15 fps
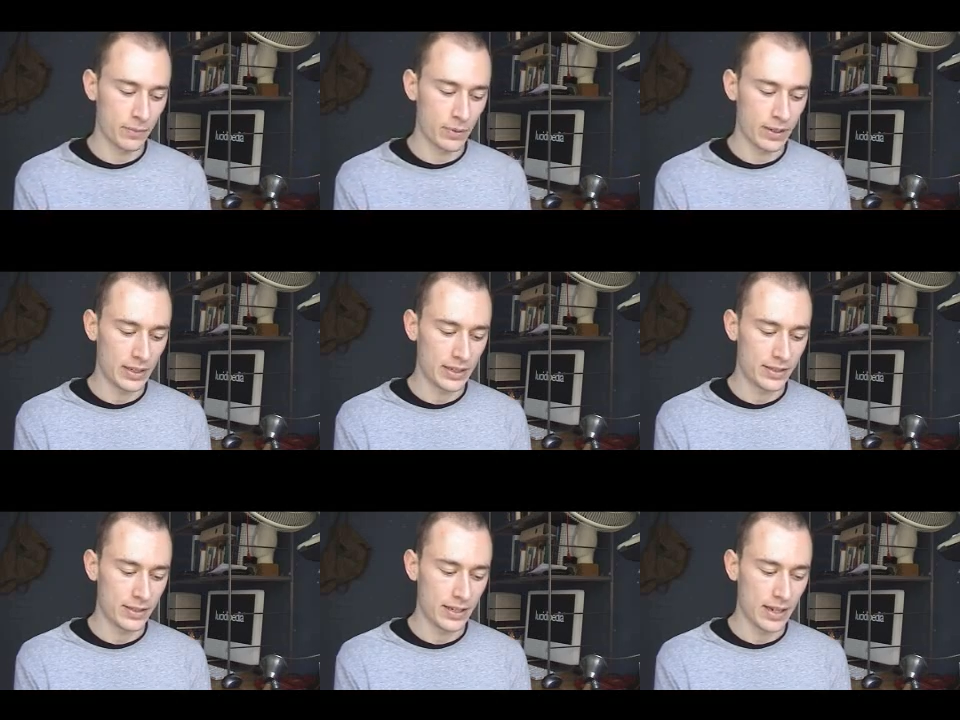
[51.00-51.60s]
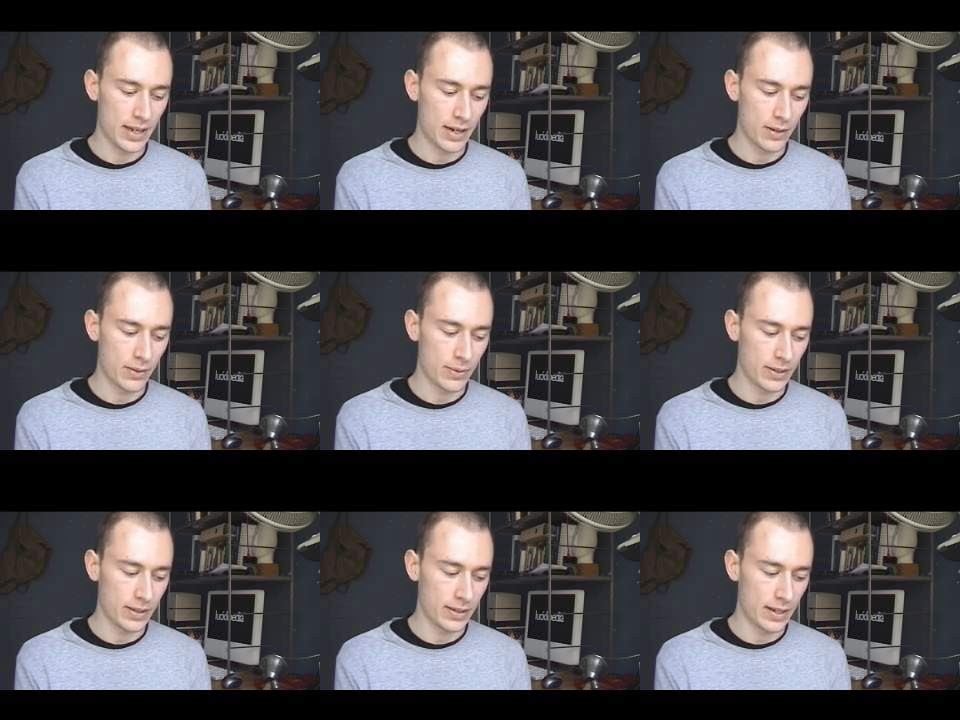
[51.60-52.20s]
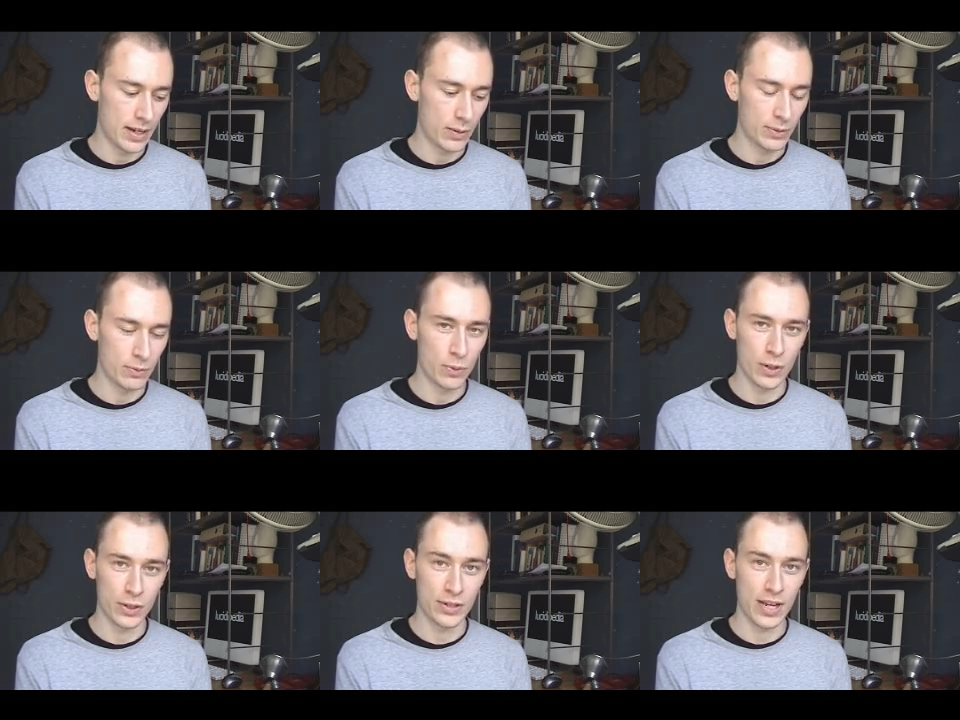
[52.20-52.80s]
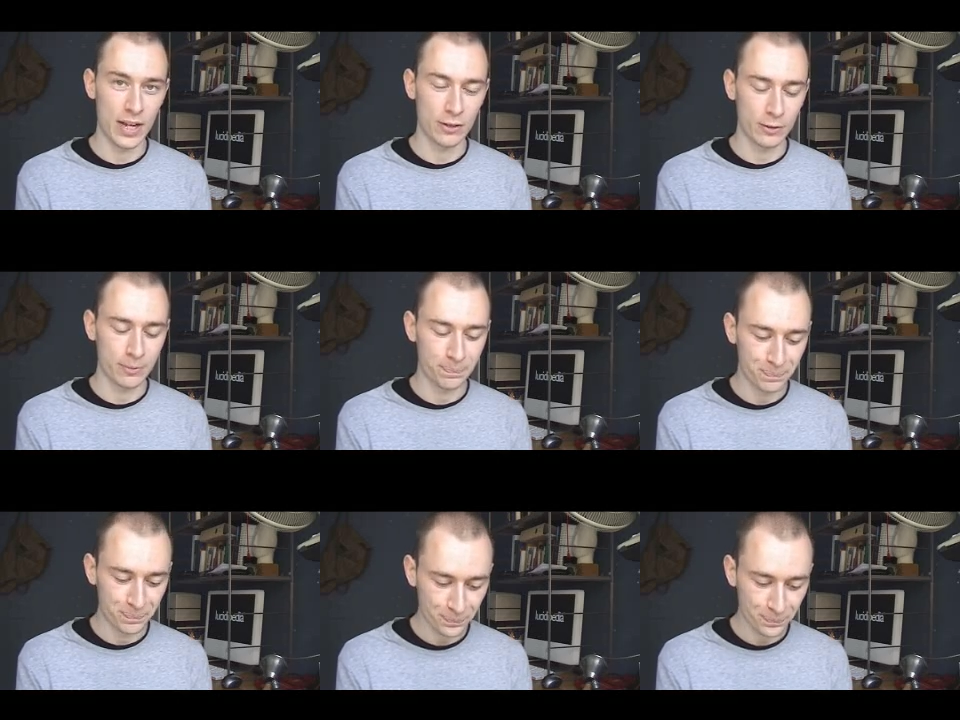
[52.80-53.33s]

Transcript: well, let's see how it works out.